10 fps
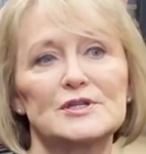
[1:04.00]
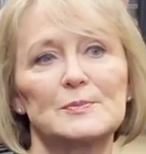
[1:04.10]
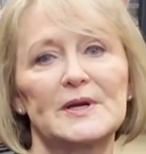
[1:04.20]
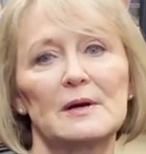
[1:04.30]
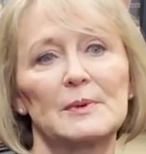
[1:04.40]
it's
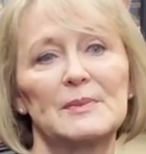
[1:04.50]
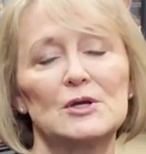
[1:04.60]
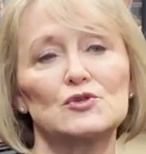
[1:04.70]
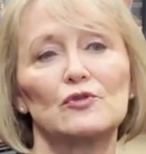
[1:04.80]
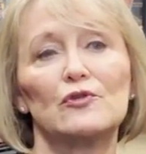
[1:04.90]
become a
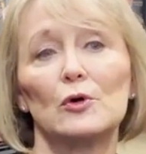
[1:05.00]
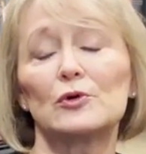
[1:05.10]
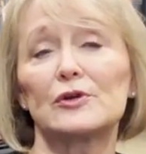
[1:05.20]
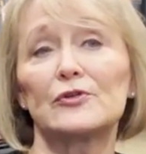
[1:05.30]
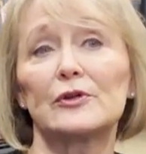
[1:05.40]
major
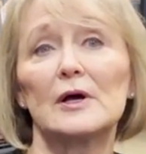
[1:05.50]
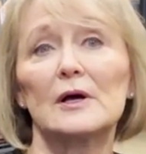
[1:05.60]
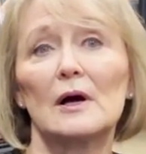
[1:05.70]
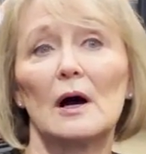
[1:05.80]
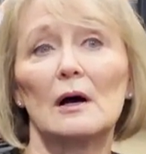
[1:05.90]
focus
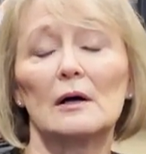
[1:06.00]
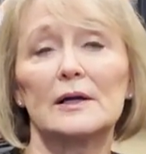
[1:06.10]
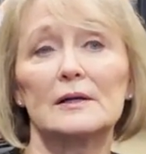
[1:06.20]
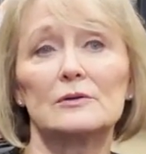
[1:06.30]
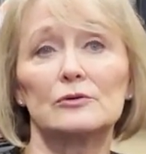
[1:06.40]

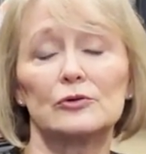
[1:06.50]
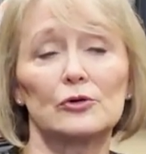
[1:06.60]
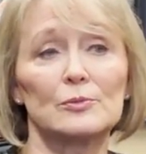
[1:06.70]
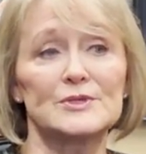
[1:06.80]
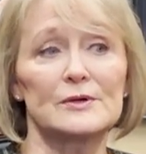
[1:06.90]
in
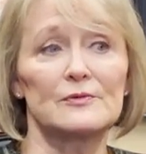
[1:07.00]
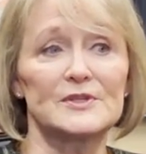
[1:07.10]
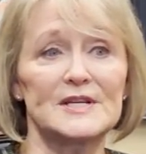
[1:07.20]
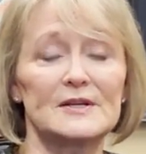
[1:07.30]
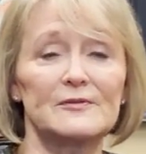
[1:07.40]
terms of
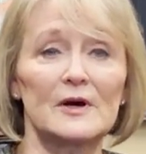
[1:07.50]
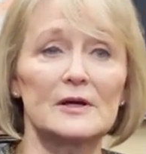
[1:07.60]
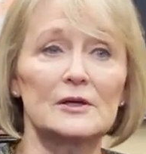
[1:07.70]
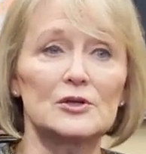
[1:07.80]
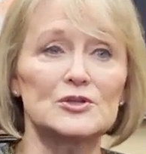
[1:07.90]

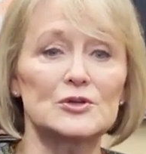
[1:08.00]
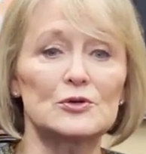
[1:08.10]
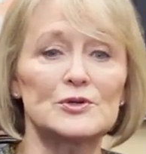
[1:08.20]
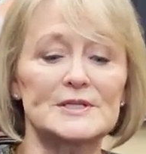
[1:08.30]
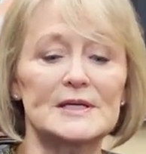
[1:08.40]
identifying
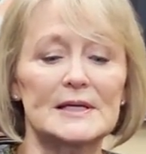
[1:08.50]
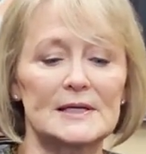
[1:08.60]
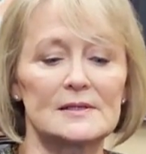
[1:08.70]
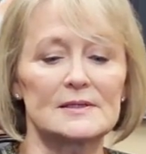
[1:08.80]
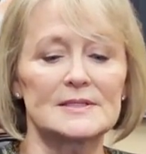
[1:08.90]
concerns in
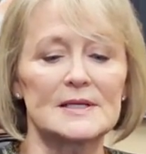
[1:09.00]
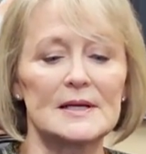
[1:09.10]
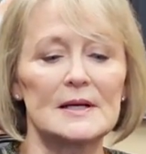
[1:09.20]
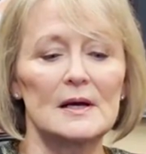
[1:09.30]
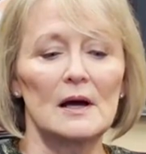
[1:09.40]
kids.
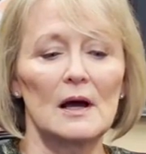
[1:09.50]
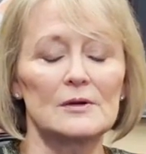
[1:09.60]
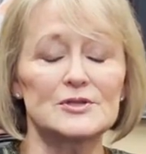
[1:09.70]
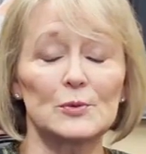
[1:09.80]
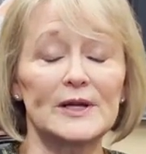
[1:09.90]

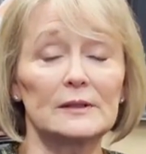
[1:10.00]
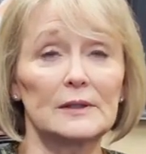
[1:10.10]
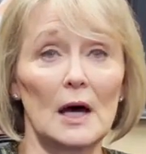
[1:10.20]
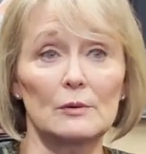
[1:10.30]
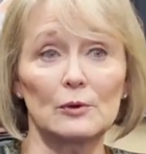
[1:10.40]
So we get a
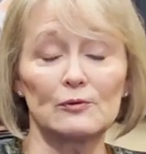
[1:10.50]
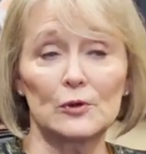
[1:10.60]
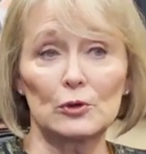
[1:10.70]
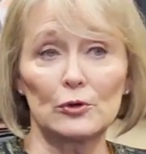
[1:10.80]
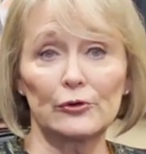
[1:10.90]
lot of
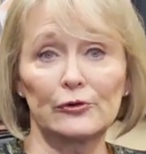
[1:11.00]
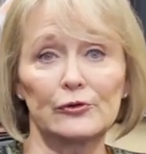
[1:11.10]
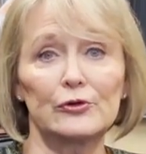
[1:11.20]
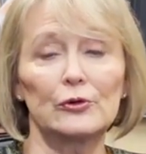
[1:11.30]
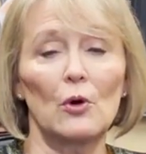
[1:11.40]
referrals
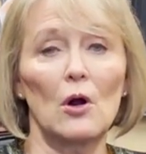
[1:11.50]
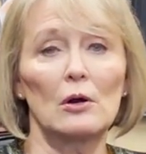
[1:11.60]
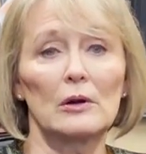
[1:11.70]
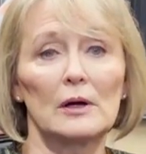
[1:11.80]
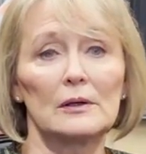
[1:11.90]
to
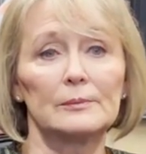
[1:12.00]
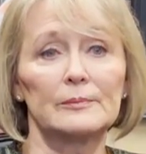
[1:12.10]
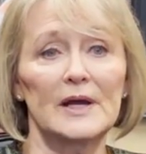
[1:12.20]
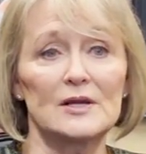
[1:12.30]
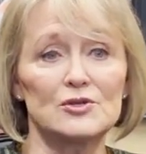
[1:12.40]

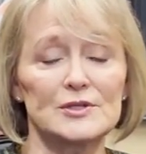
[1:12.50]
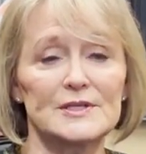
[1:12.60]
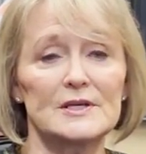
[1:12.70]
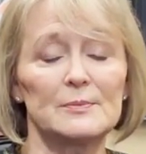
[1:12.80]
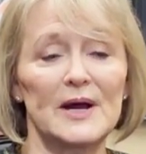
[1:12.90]
our
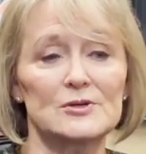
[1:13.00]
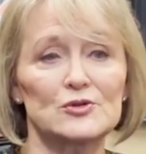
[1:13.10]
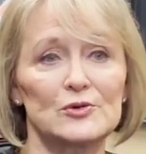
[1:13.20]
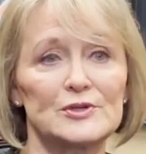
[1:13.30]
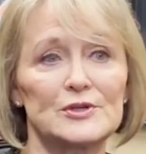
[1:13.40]
agency, the
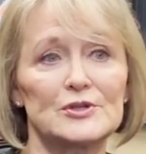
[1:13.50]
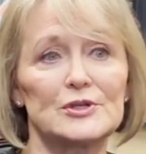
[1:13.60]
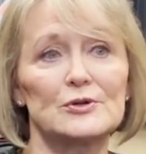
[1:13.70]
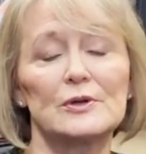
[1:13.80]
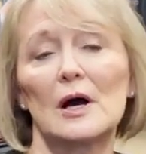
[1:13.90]
Pastoral
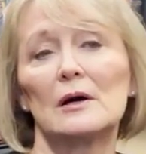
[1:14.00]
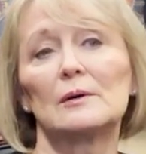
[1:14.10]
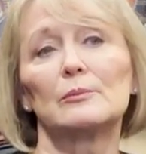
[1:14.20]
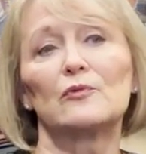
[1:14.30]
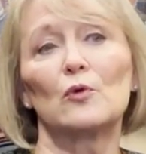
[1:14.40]
Institute,
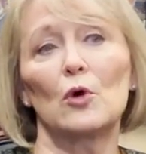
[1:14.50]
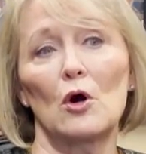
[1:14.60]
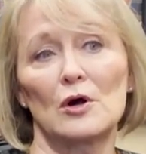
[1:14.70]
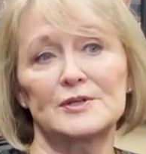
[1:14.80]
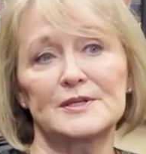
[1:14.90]
for
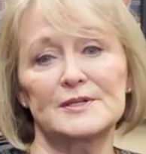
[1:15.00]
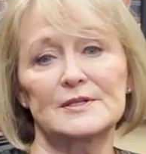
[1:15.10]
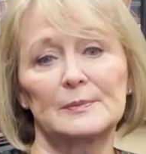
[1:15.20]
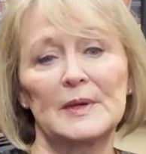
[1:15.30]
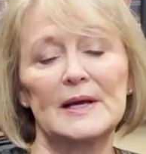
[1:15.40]

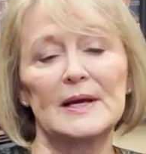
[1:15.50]
autism.